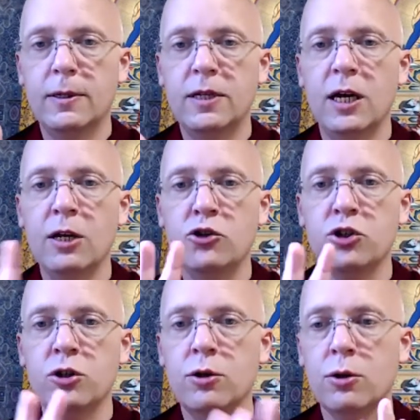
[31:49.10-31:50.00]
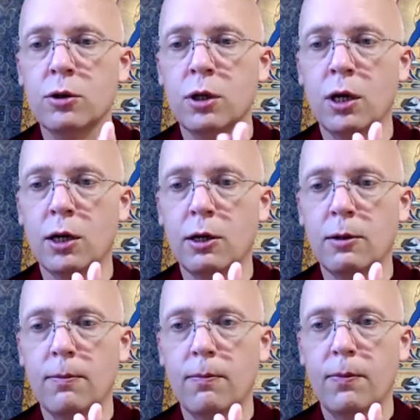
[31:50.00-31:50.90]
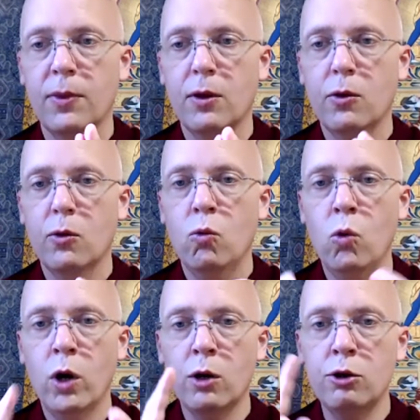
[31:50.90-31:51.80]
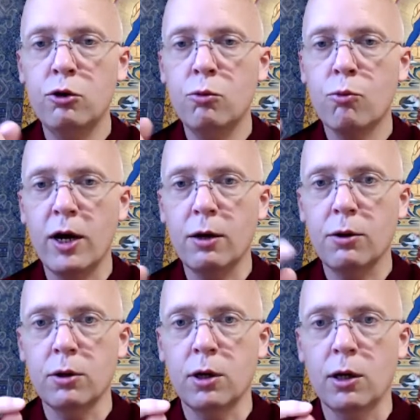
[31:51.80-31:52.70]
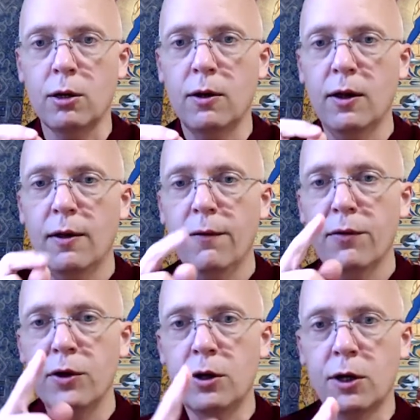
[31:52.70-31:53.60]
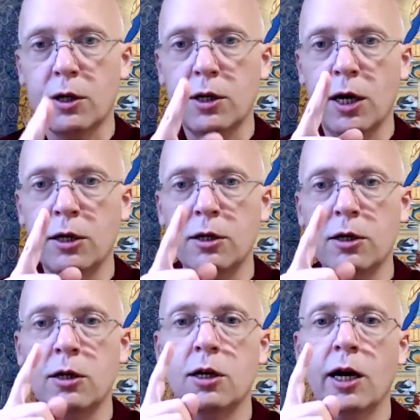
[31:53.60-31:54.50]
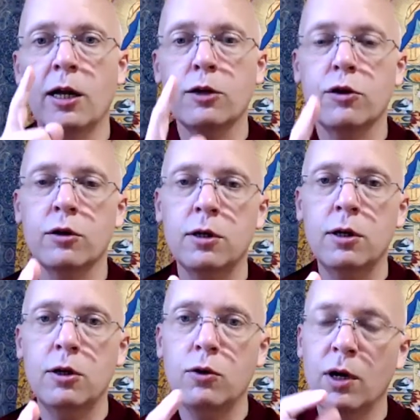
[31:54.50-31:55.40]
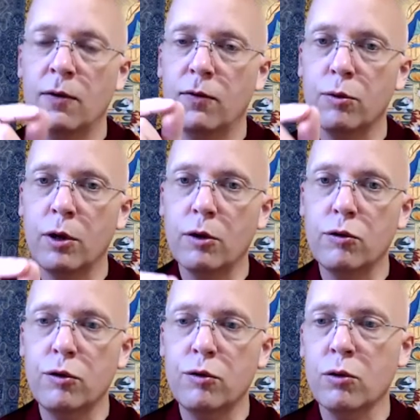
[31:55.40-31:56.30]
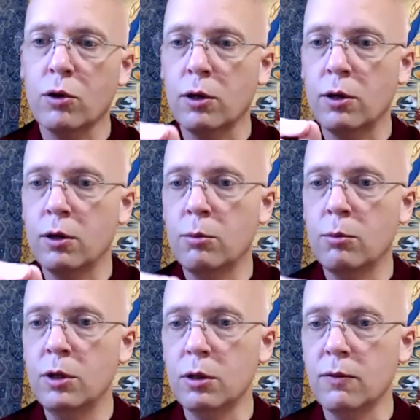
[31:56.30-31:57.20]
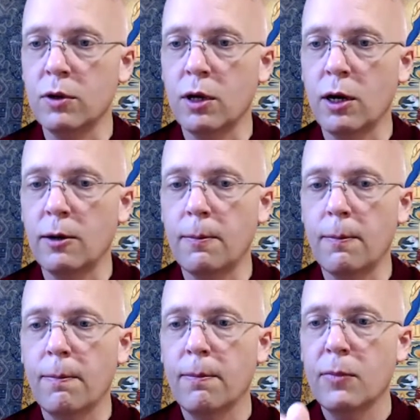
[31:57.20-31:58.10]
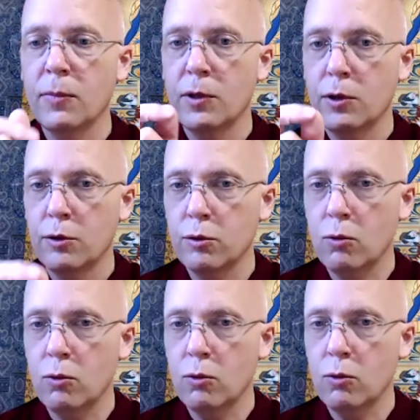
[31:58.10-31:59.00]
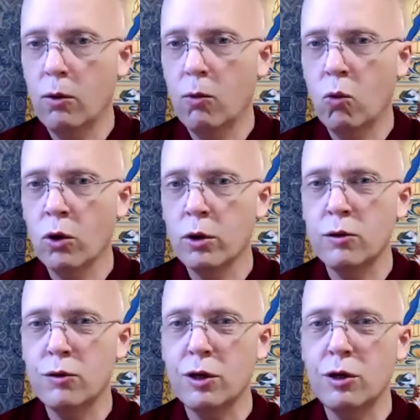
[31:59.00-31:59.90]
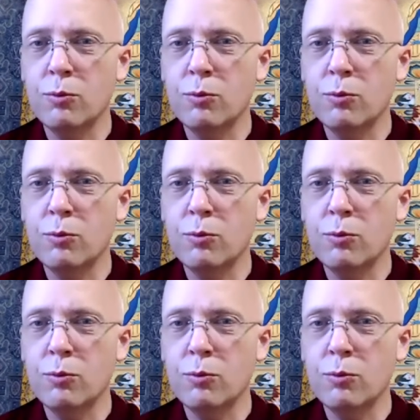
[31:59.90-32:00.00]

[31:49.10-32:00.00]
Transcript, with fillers: tension to the line. Where do you break the line? In like an in an Alexandrine, you have a, a caesura in the middle of a line. So what words can you